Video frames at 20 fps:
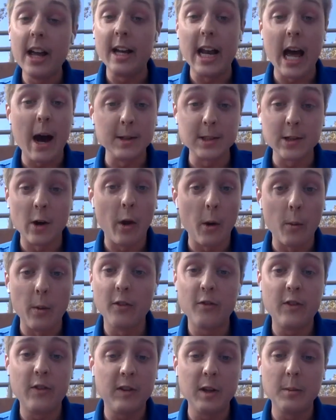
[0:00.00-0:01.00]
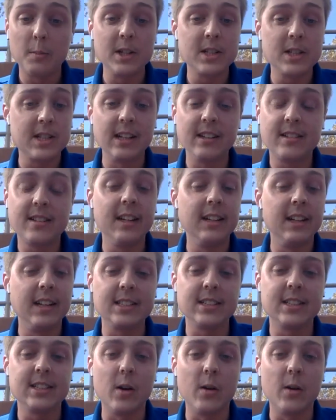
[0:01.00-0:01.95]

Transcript: and that was only with 50% attendance.